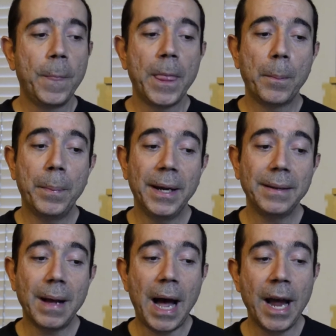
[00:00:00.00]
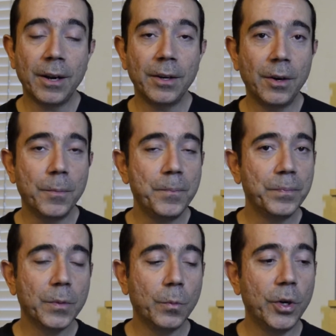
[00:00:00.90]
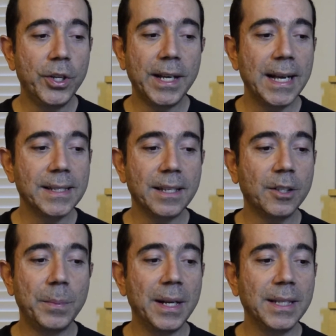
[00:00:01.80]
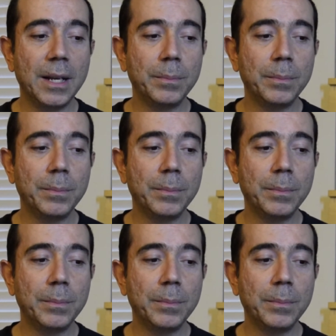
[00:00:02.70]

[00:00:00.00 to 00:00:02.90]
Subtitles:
But I don't know. What do you guys think about that?